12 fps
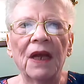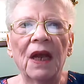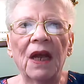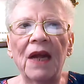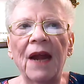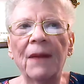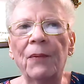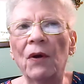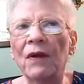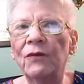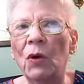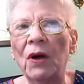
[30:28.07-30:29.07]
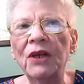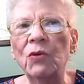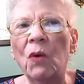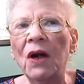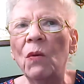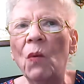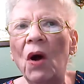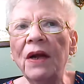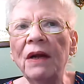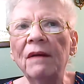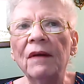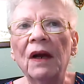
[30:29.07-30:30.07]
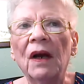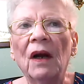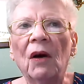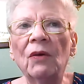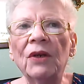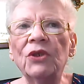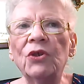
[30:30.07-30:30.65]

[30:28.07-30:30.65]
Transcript: In April of 2021, only